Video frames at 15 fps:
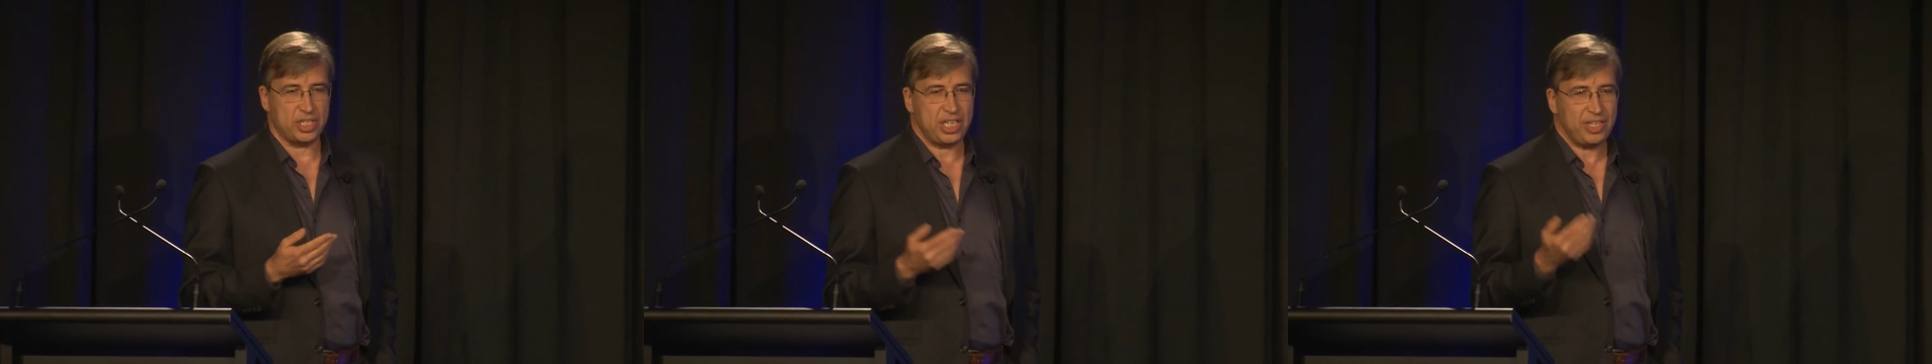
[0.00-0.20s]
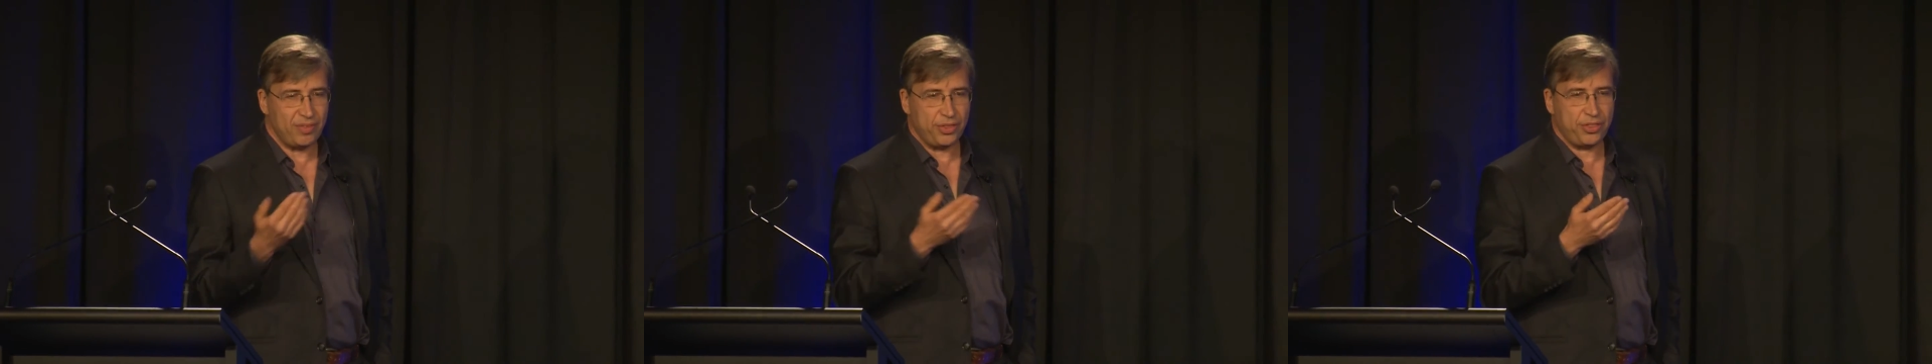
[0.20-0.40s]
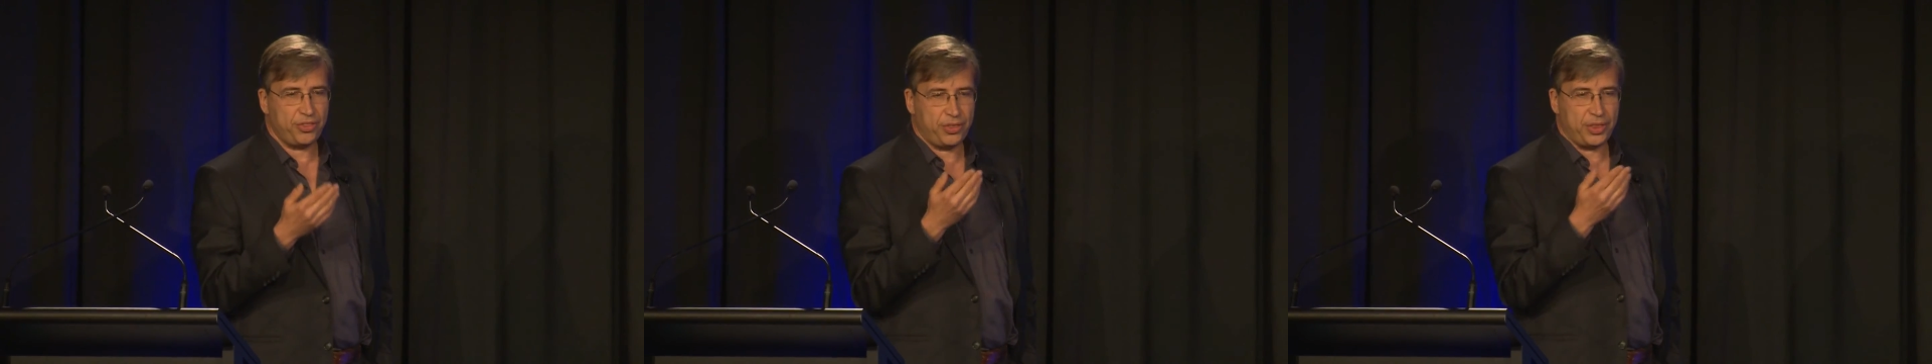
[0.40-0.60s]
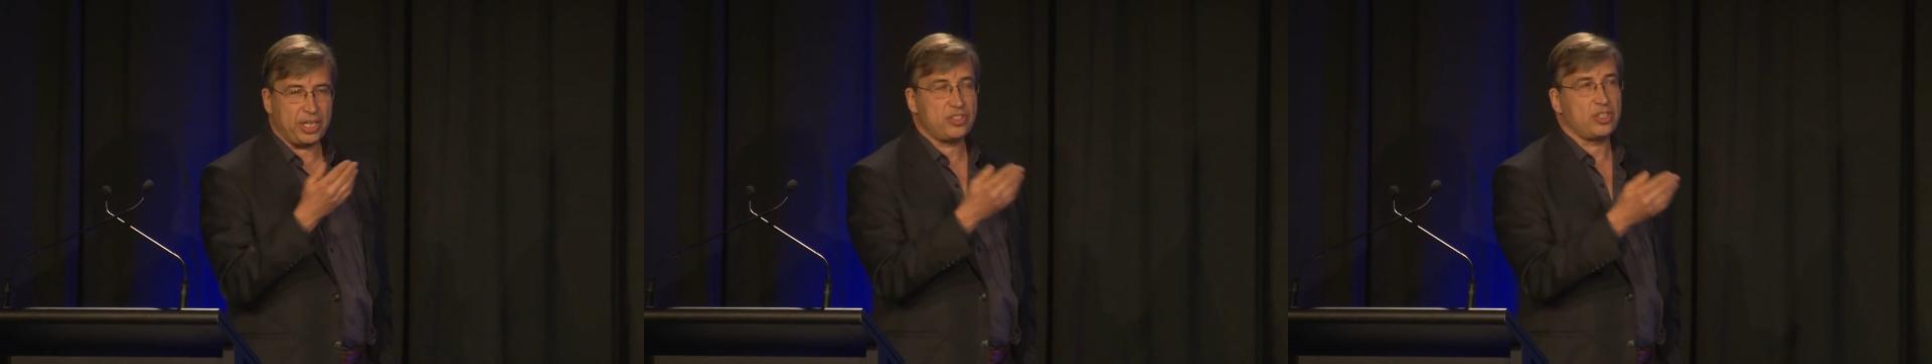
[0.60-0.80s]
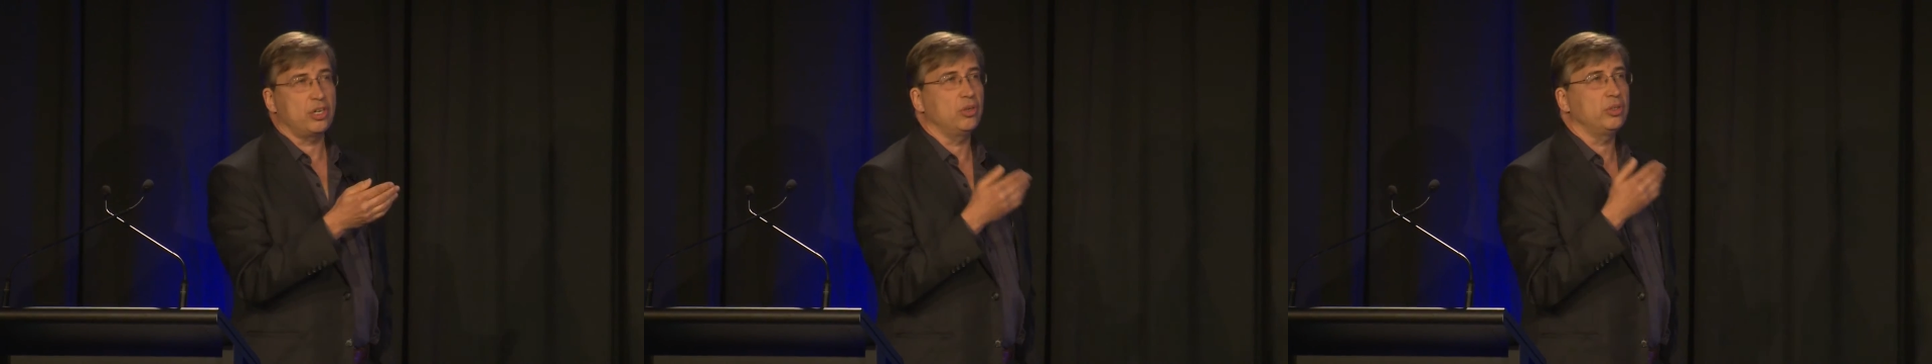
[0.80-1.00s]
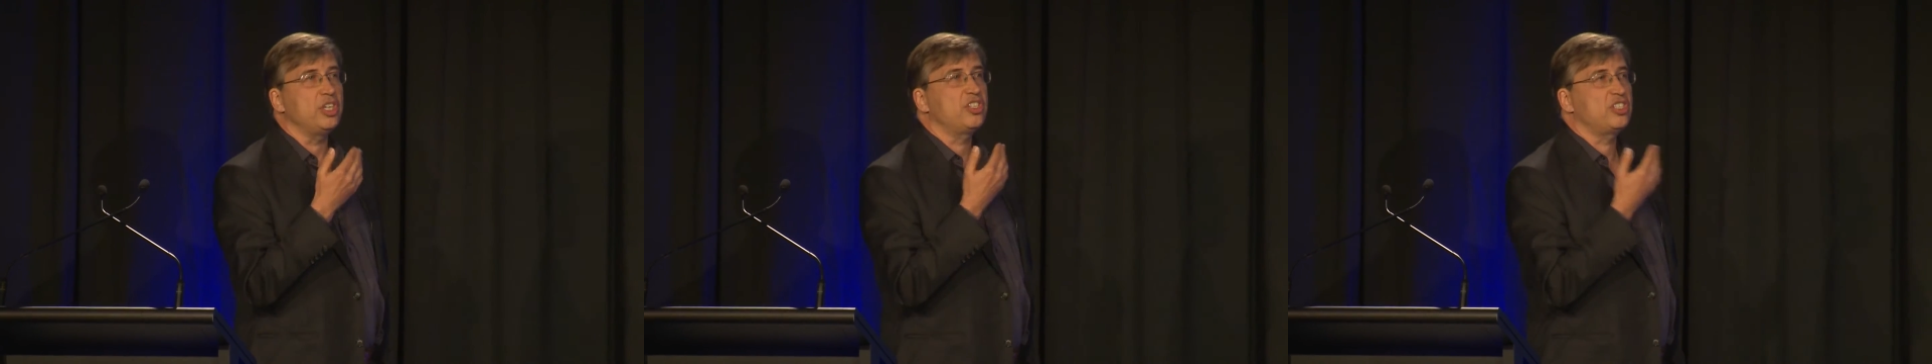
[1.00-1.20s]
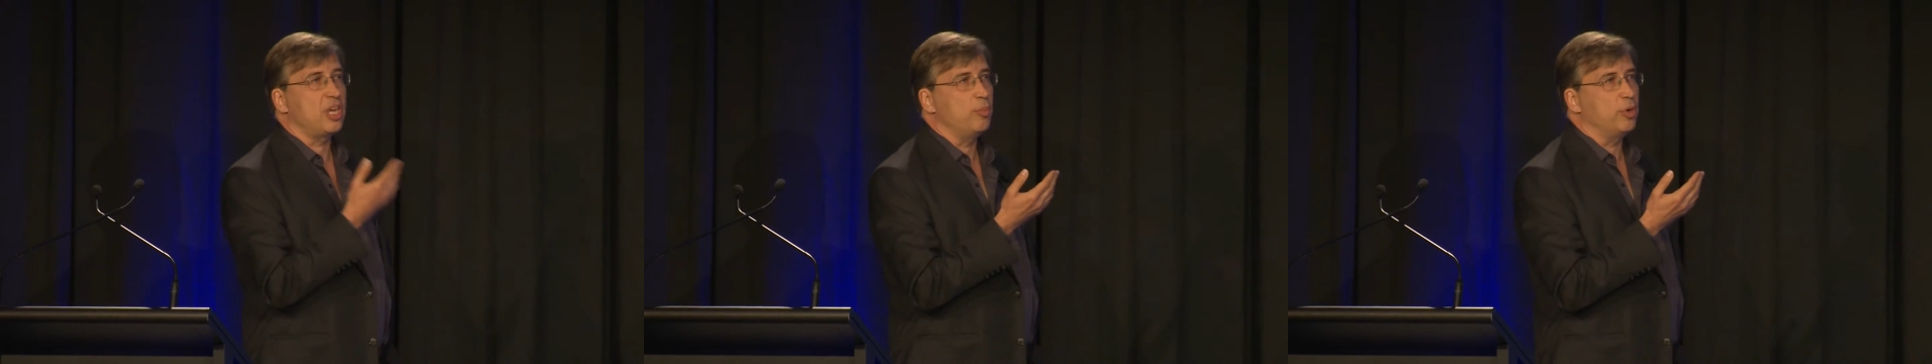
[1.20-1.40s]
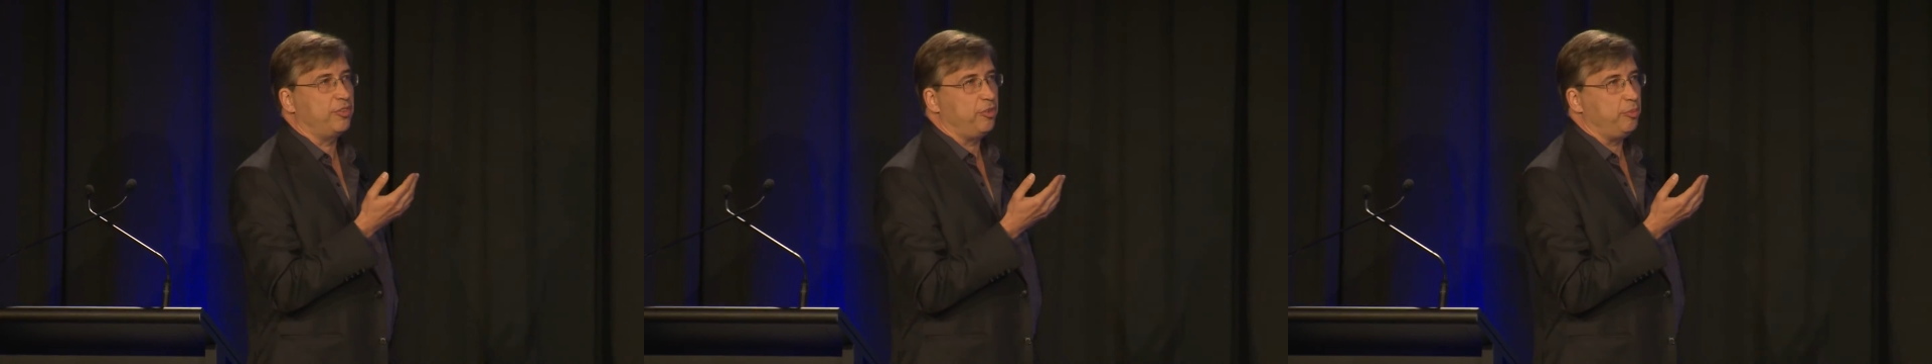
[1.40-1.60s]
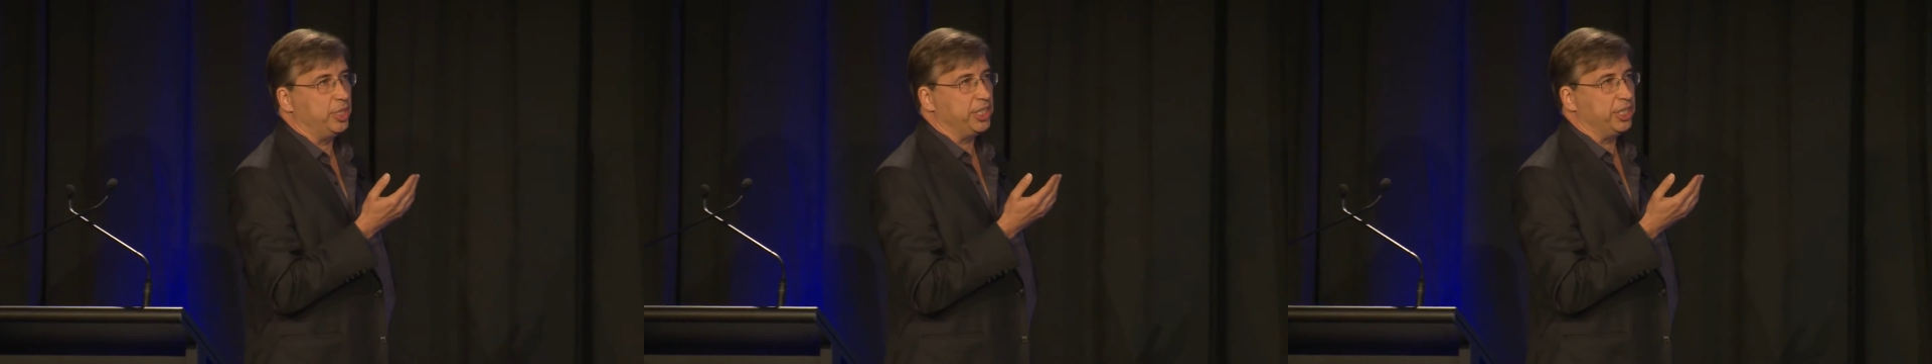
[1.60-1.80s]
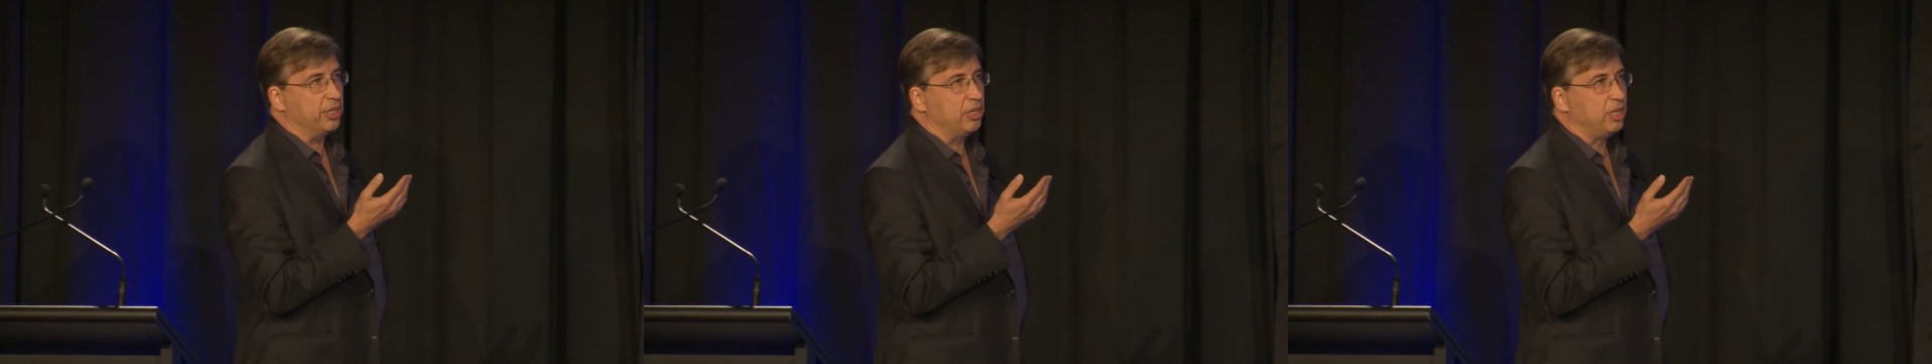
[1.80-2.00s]
And even things that are only somewhat
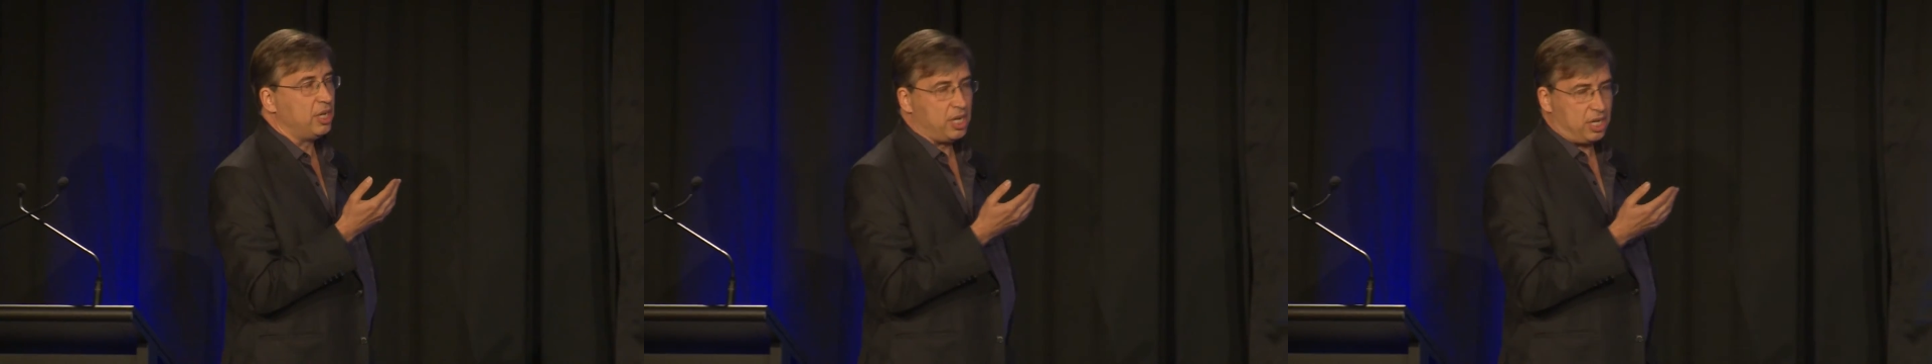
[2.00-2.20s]
familiar,